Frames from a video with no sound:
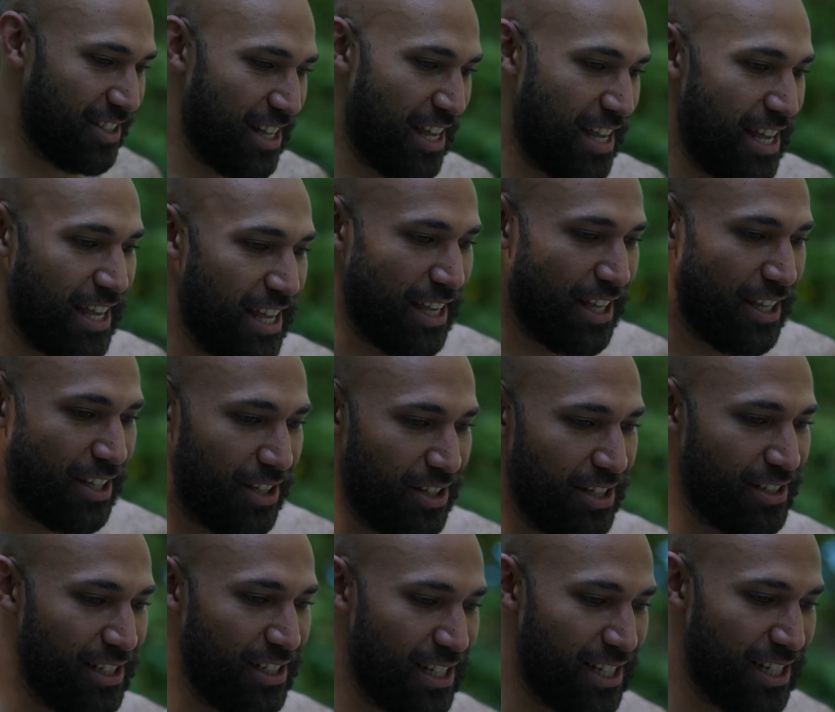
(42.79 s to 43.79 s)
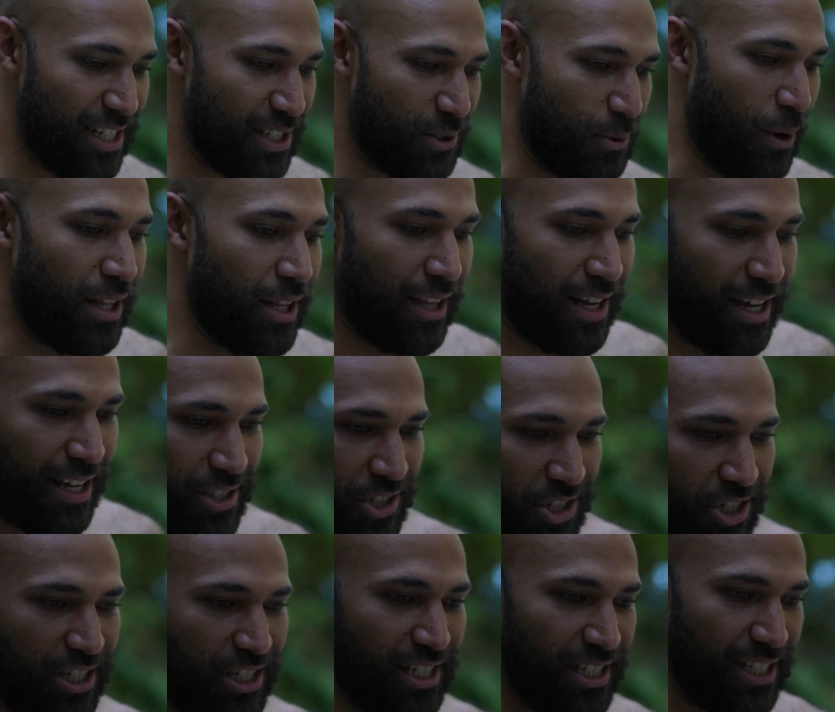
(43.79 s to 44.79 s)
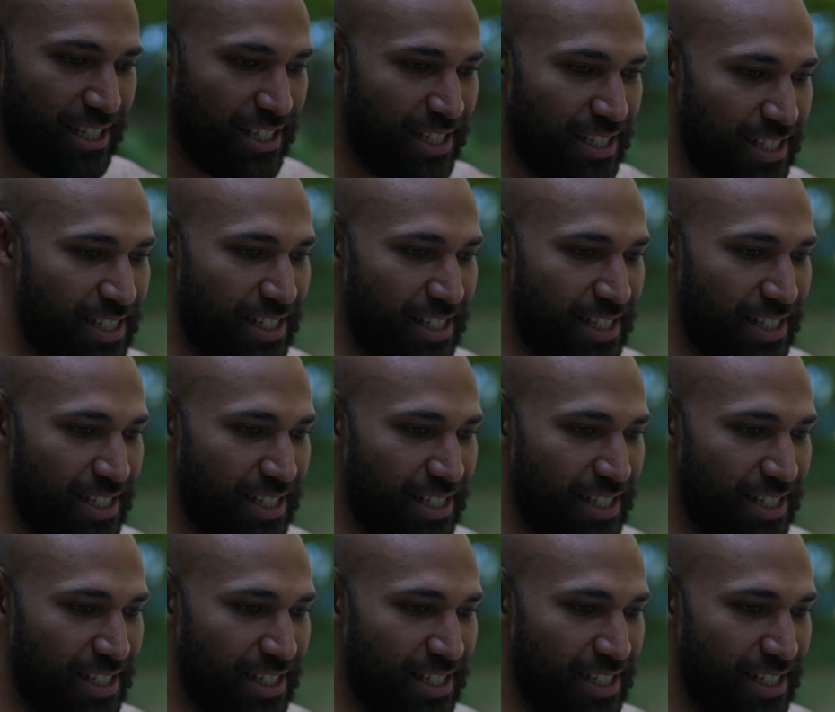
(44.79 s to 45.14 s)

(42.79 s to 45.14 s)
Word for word: like sweat lodges